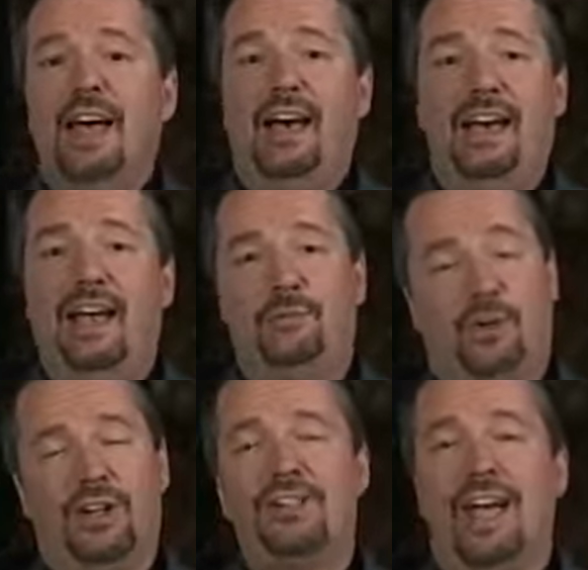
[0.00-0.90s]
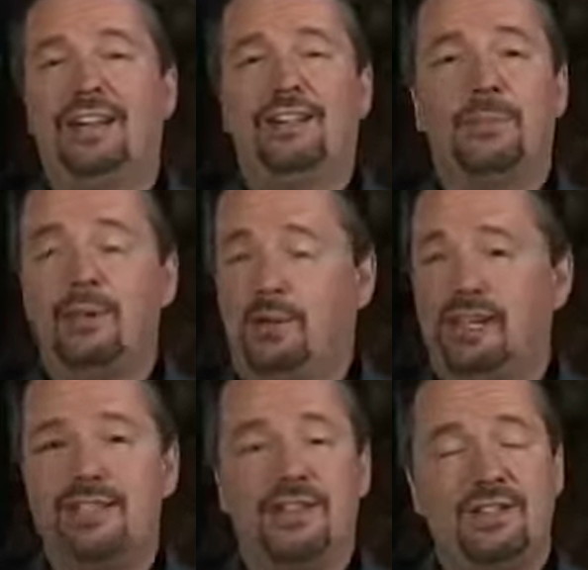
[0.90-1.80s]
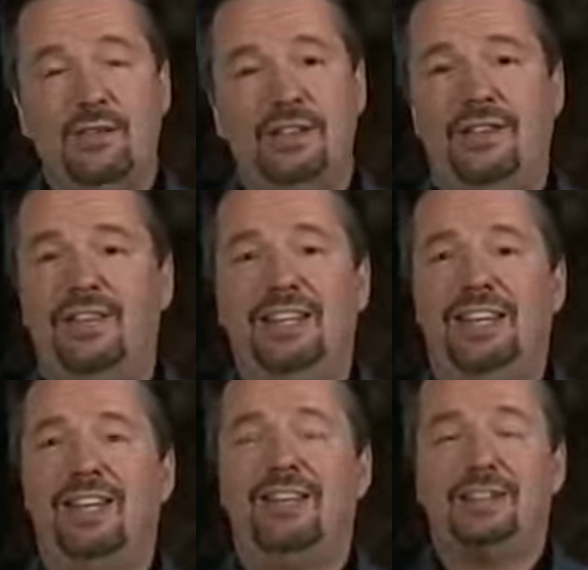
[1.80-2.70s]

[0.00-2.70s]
uh, and we're excited to be releasing this new DVD,